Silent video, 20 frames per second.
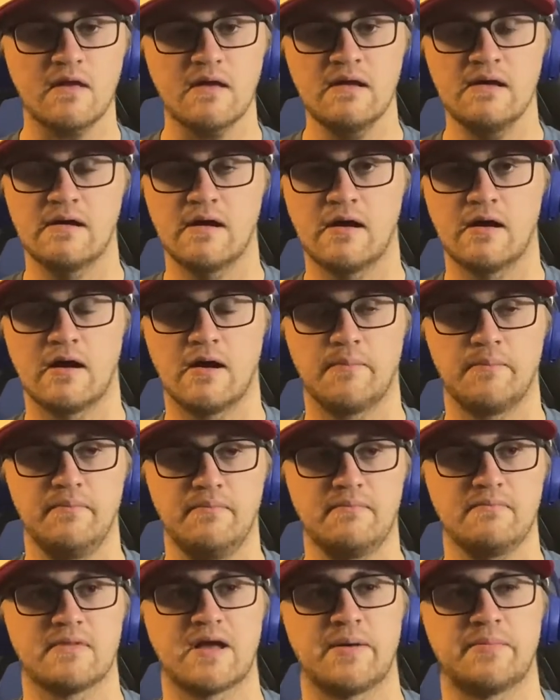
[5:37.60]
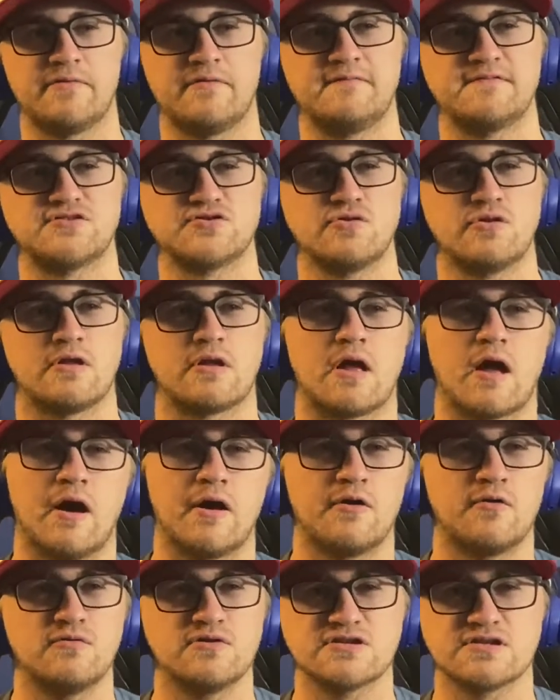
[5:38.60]
I believe Joey
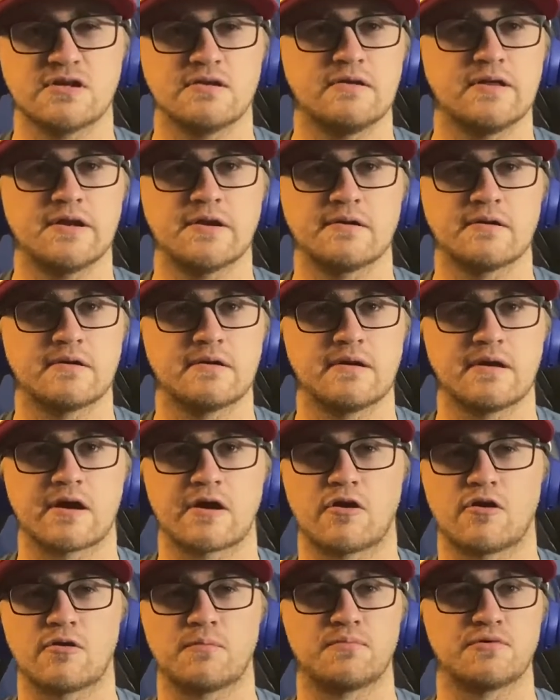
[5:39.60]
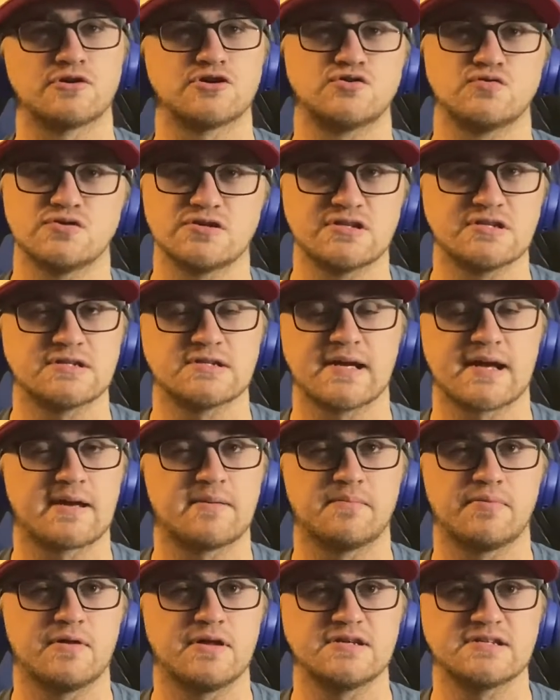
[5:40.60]
Logano was the leader and Kurt Busch was in
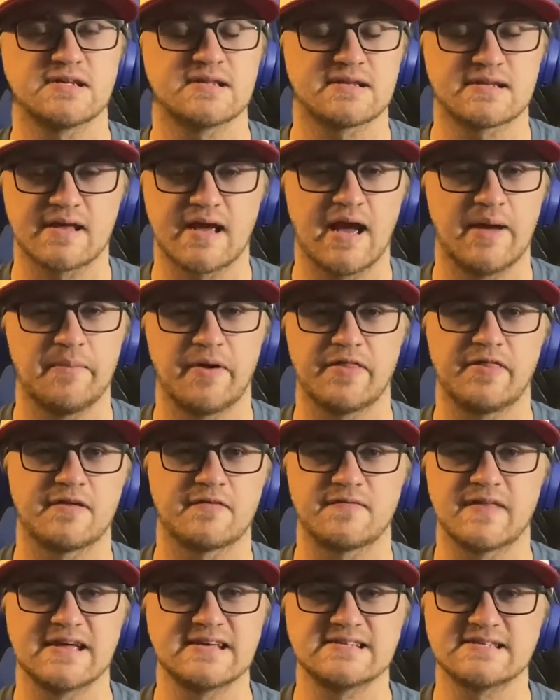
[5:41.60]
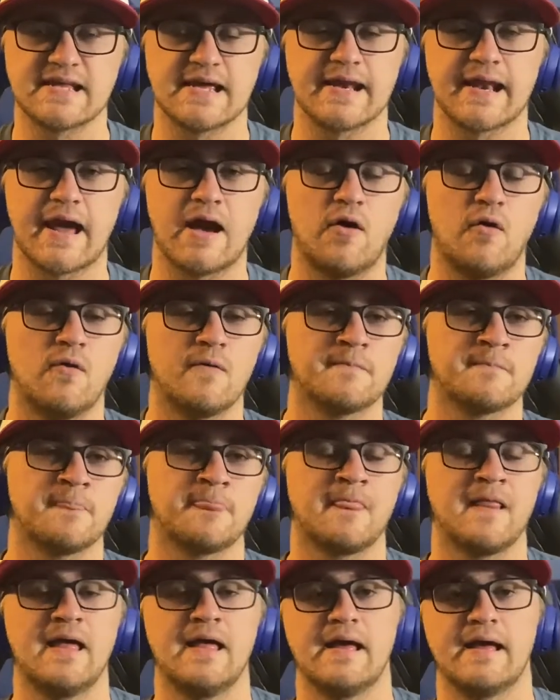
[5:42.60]
second place at the time. I think they stayed out,
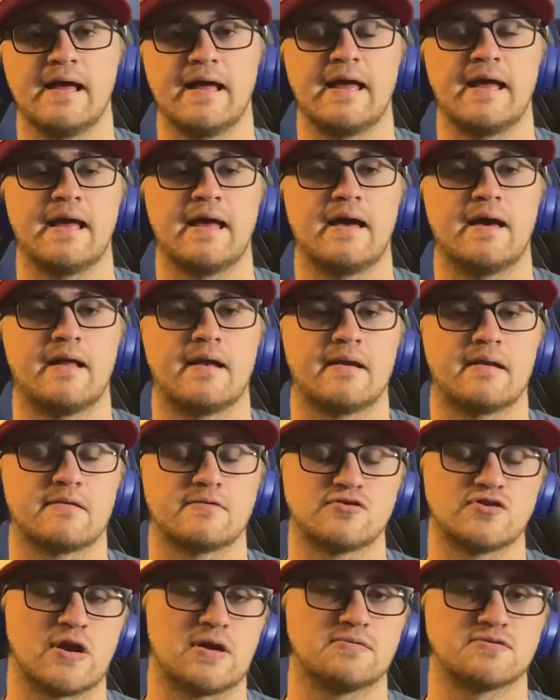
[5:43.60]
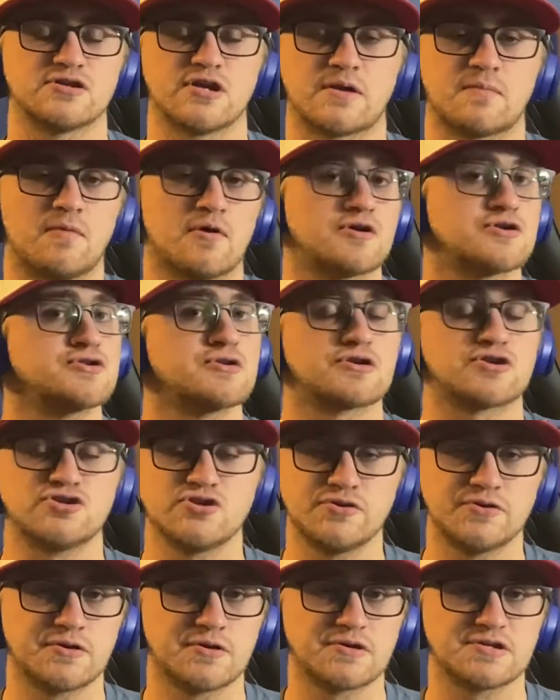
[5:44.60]
and drivers like Martin Truex
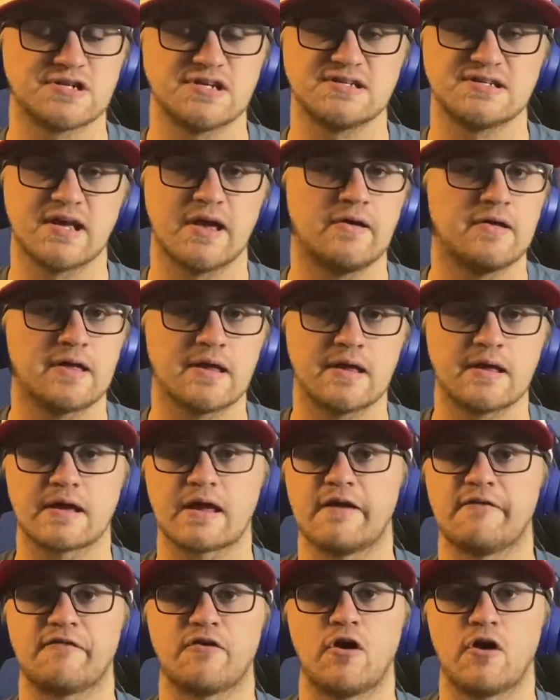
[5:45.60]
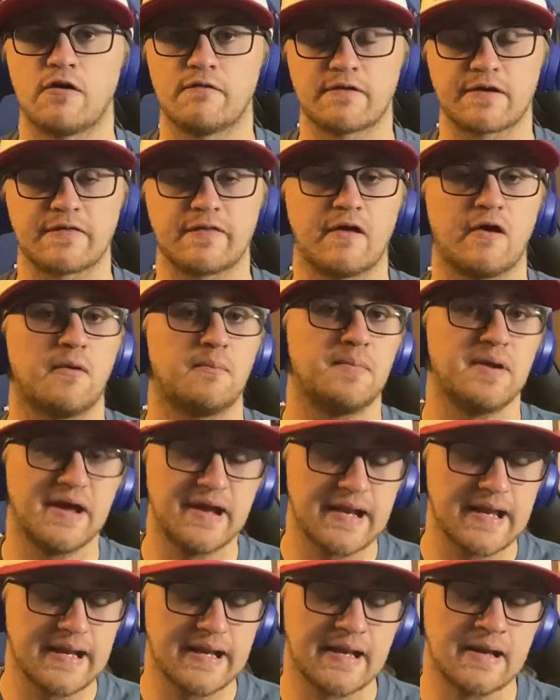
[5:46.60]
Jr., Chase Elliott, Kevin Harvick, they all
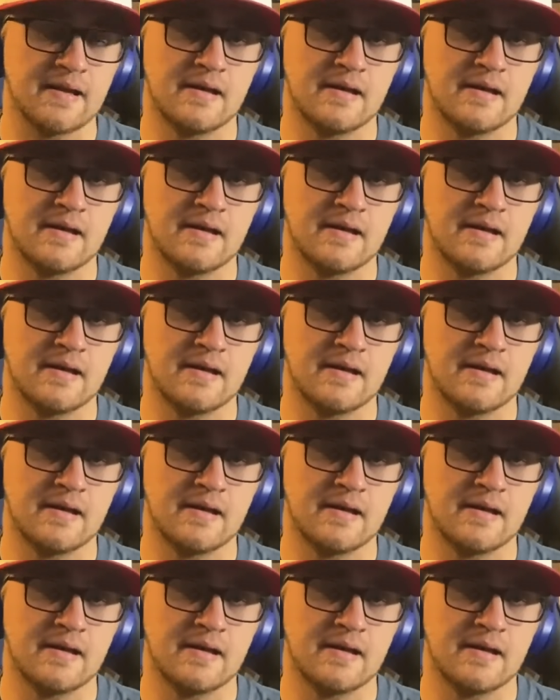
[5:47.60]
pitted.